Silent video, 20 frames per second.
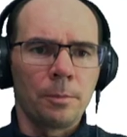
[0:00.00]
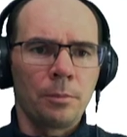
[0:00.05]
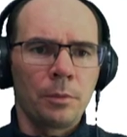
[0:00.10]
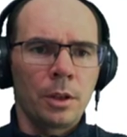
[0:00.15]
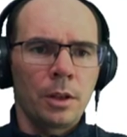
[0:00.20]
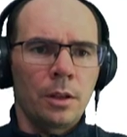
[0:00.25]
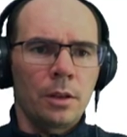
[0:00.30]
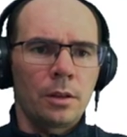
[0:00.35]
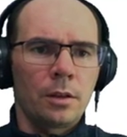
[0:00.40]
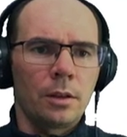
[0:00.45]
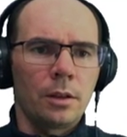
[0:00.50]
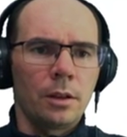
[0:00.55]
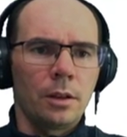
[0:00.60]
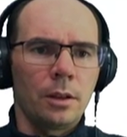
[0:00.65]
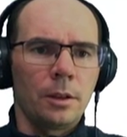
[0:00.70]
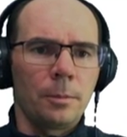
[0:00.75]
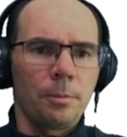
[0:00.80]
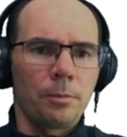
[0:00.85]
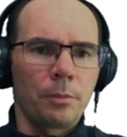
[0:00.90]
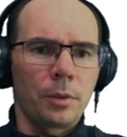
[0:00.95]

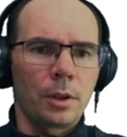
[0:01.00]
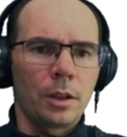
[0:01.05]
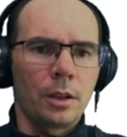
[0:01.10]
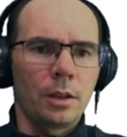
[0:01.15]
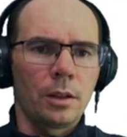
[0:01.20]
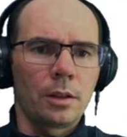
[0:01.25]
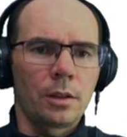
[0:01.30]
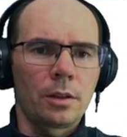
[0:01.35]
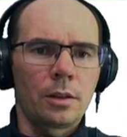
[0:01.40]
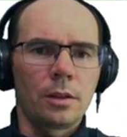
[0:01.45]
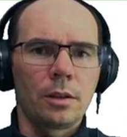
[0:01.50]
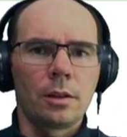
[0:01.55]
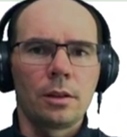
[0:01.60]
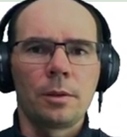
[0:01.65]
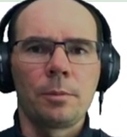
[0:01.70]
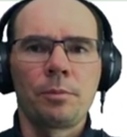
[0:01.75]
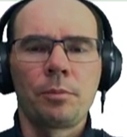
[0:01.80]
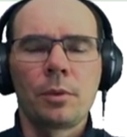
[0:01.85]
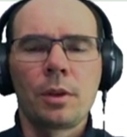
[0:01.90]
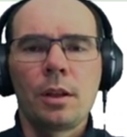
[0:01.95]

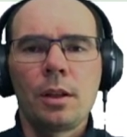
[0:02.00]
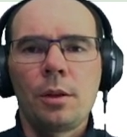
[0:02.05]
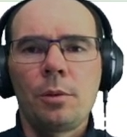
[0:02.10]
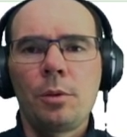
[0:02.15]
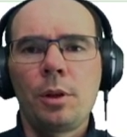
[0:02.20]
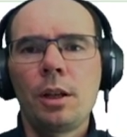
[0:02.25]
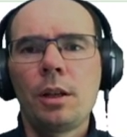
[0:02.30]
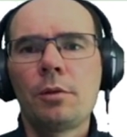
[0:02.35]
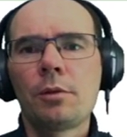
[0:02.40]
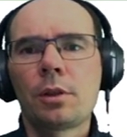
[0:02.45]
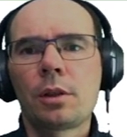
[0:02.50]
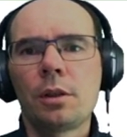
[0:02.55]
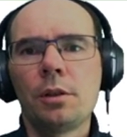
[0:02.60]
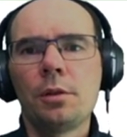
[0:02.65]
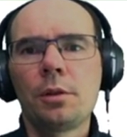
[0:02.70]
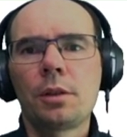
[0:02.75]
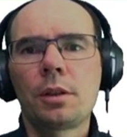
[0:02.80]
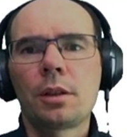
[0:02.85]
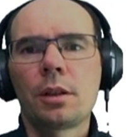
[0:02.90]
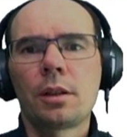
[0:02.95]
We haven't
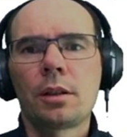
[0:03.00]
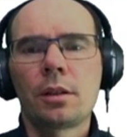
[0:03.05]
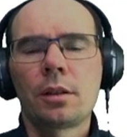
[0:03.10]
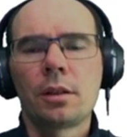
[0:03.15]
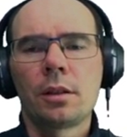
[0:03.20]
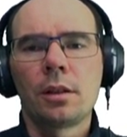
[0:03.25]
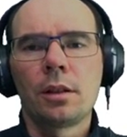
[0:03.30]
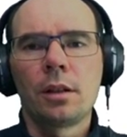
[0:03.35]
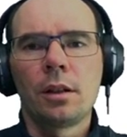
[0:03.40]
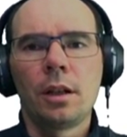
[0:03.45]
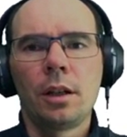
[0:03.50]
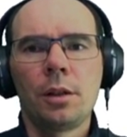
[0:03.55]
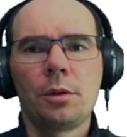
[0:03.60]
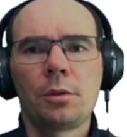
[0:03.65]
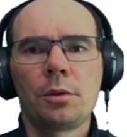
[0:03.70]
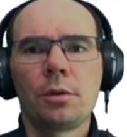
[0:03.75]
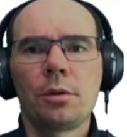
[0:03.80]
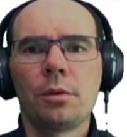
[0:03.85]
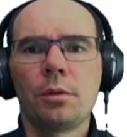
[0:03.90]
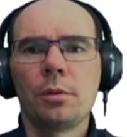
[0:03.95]
looked at how
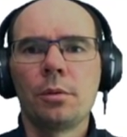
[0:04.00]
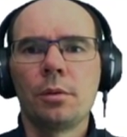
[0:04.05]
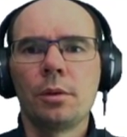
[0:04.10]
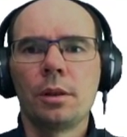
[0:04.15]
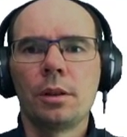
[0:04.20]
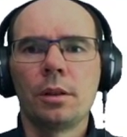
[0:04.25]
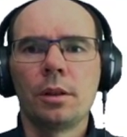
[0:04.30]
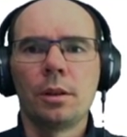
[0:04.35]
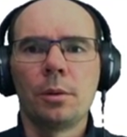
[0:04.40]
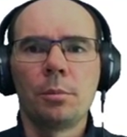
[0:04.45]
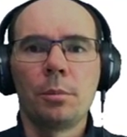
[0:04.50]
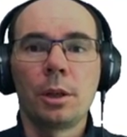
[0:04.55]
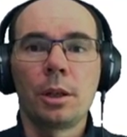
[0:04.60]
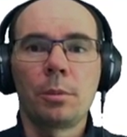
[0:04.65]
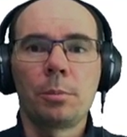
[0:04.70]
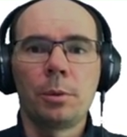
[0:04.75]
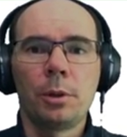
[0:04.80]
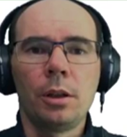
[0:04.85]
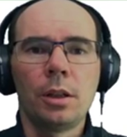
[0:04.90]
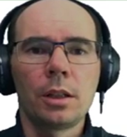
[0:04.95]
to make
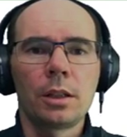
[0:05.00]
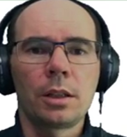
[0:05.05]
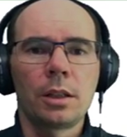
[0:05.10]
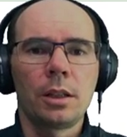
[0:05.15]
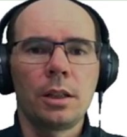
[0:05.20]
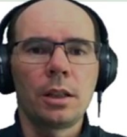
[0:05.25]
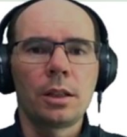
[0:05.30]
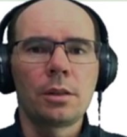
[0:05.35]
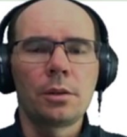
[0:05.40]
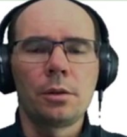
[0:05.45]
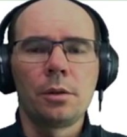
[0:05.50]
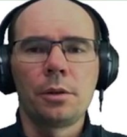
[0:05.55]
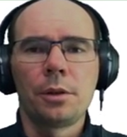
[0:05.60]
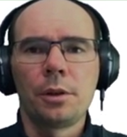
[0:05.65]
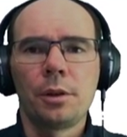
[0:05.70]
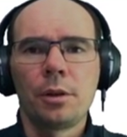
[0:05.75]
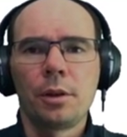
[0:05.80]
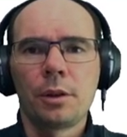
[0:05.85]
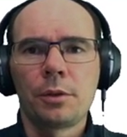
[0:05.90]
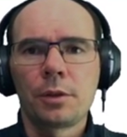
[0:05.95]
plots yet, although
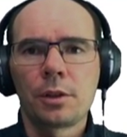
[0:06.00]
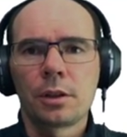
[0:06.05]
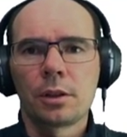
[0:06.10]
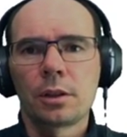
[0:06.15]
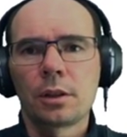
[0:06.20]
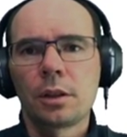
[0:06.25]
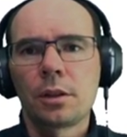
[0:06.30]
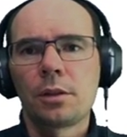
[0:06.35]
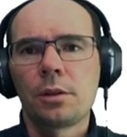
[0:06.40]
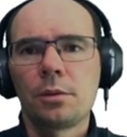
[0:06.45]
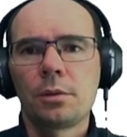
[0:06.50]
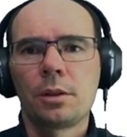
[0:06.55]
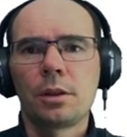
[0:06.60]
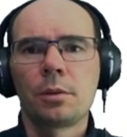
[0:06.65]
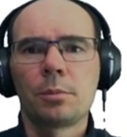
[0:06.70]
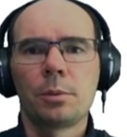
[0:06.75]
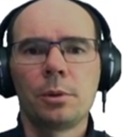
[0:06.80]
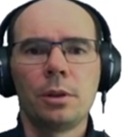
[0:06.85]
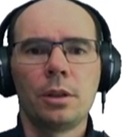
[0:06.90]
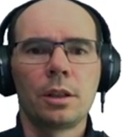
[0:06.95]
I've started using
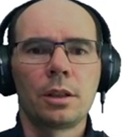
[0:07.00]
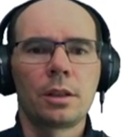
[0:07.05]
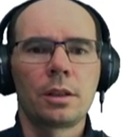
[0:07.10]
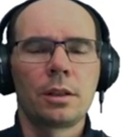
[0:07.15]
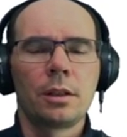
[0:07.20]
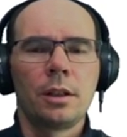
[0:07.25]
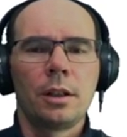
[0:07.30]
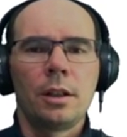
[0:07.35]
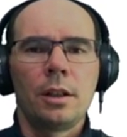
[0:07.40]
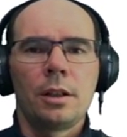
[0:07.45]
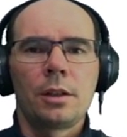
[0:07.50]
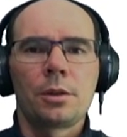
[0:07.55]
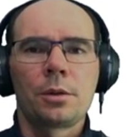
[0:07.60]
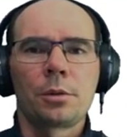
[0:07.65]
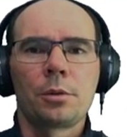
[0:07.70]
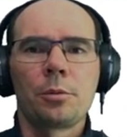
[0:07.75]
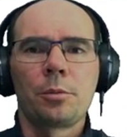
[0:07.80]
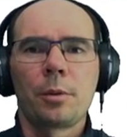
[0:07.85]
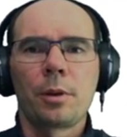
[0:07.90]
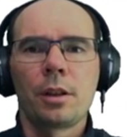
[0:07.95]
plots sort
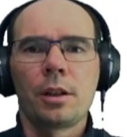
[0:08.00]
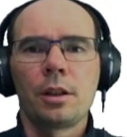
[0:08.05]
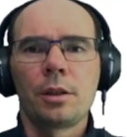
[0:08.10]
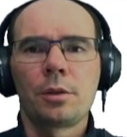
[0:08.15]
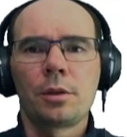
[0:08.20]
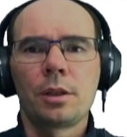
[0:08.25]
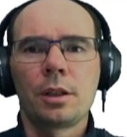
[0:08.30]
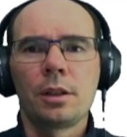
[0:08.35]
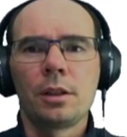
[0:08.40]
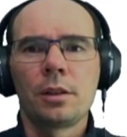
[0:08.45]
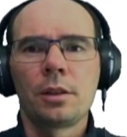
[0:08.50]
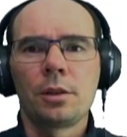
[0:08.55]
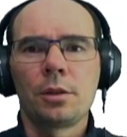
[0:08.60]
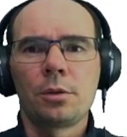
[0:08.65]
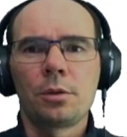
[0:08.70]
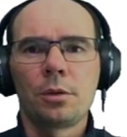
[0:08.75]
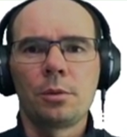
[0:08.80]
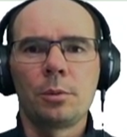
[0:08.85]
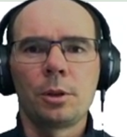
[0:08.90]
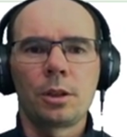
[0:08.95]
of without telling you
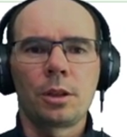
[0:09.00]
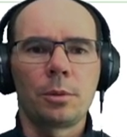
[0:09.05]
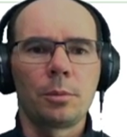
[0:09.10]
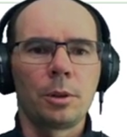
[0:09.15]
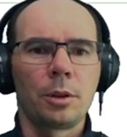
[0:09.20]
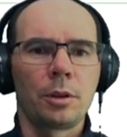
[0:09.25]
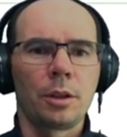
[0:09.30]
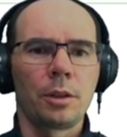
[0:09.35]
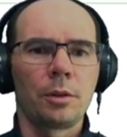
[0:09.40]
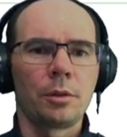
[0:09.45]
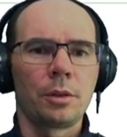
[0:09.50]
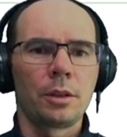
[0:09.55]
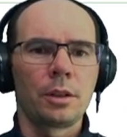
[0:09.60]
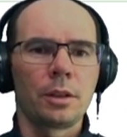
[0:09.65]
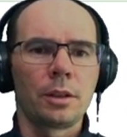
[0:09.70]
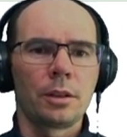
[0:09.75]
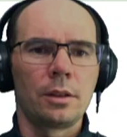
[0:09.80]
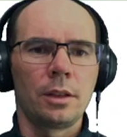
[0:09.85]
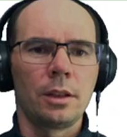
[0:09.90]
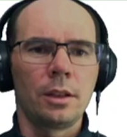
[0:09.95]
too much about how this is
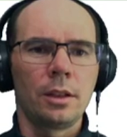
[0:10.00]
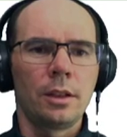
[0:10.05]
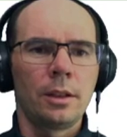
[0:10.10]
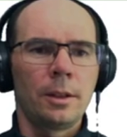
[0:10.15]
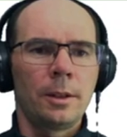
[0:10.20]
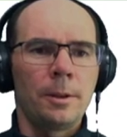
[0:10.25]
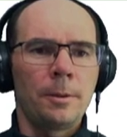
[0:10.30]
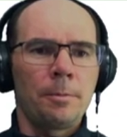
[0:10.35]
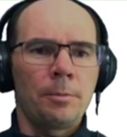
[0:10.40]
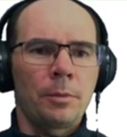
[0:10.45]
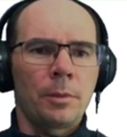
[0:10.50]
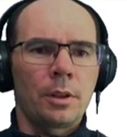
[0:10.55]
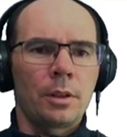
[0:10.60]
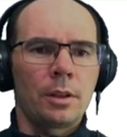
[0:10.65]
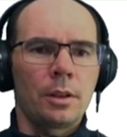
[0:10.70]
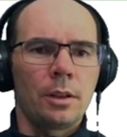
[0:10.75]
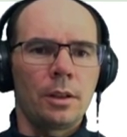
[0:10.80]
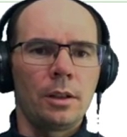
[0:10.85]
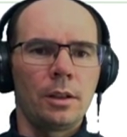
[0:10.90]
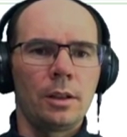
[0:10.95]
done.
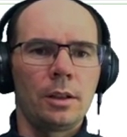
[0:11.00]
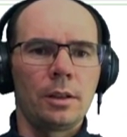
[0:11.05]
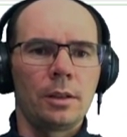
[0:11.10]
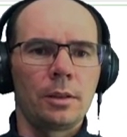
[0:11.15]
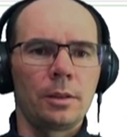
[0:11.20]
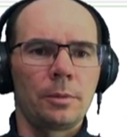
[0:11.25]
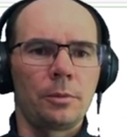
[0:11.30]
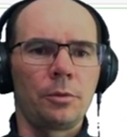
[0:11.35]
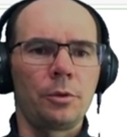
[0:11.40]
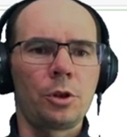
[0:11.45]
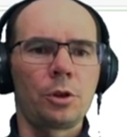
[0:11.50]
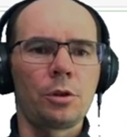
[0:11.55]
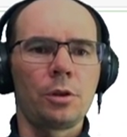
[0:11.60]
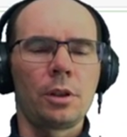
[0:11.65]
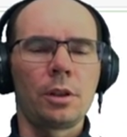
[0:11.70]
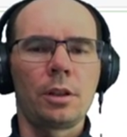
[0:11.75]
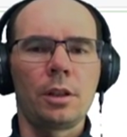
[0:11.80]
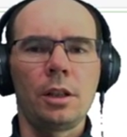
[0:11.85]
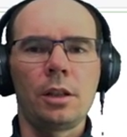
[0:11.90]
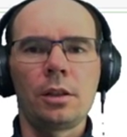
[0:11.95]

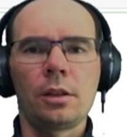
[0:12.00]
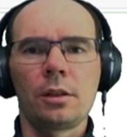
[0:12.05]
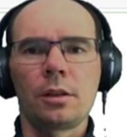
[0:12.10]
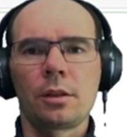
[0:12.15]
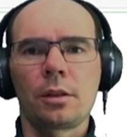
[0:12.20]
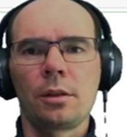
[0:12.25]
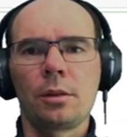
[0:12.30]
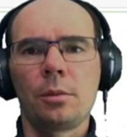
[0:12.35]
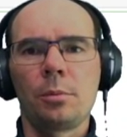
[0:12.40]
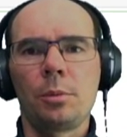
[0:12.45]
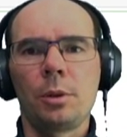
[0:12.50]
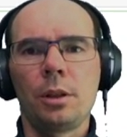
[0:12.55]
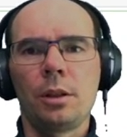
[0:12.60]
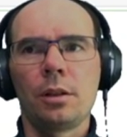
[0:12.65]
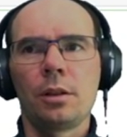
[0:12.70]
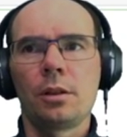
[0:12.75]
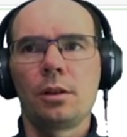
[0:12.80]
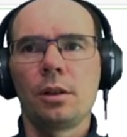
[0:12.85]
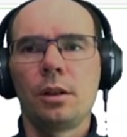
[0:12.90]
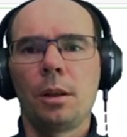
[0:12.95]
Visualization is going to be a
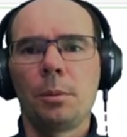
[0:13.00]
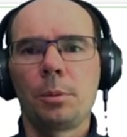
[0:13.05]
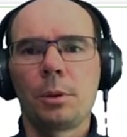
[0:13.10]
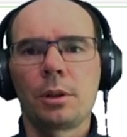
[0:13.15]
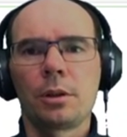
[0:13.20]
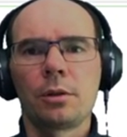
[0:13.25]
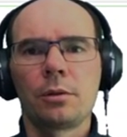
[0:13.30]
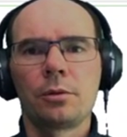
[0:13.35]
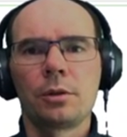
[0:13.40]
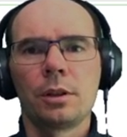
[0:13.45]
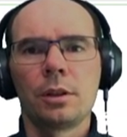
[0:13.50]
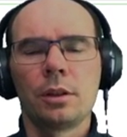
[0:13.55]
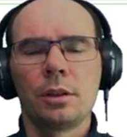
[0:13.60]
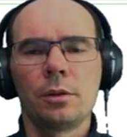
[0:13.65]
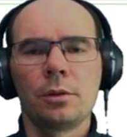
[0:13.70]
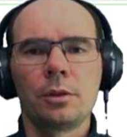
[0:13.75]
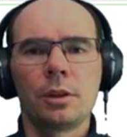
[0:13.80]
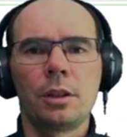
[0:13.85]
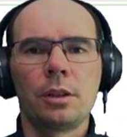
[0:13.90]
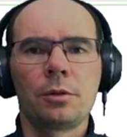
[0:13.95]
topic of
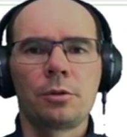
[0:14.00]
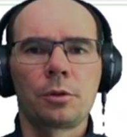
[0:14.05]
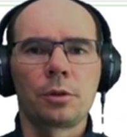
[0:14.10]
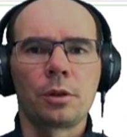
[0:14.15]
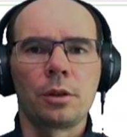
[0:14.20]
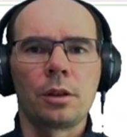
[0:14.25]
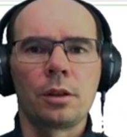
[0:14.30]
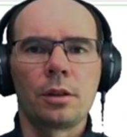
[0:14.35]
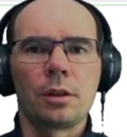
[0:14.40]
a different